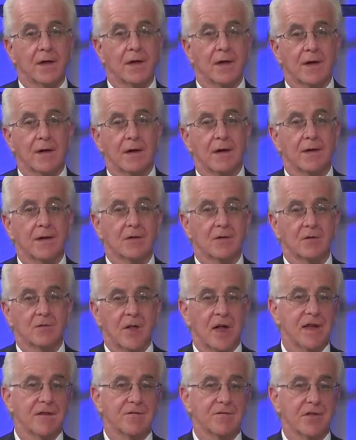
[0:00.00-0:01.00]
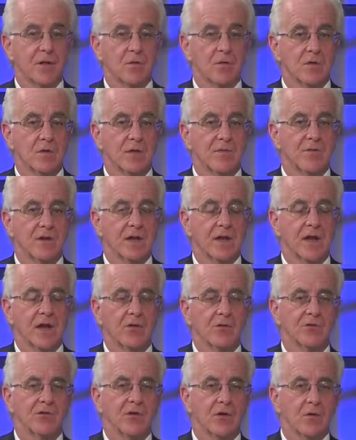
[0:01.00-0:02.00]
life that we're living
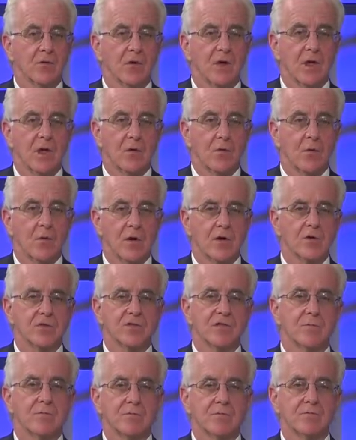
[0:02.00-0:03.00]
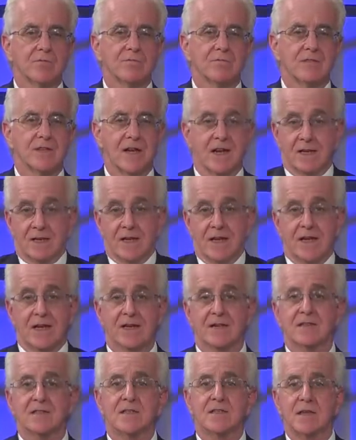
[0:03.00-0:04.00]
now. So what are some
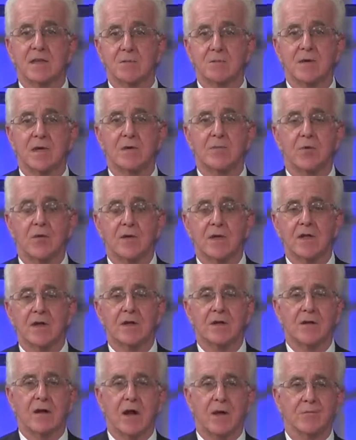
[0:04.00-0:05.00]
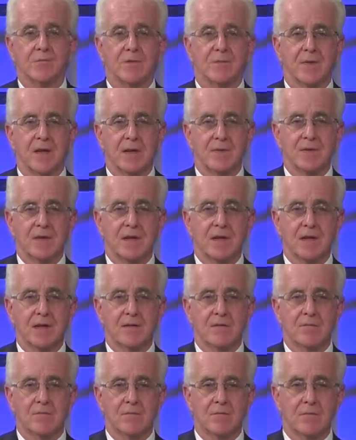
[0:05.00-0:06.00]
techniques that people can adopt to
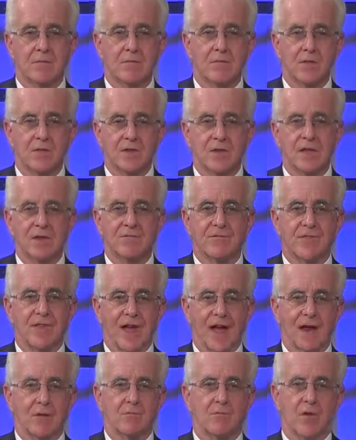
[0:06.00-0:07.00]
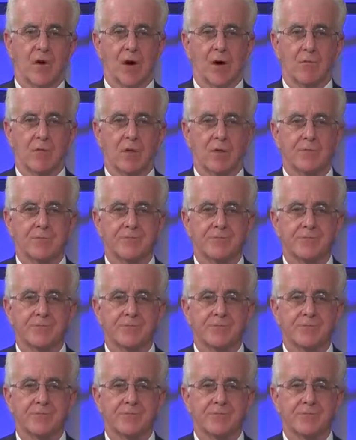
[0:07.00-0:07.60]
maybe relieve that problem?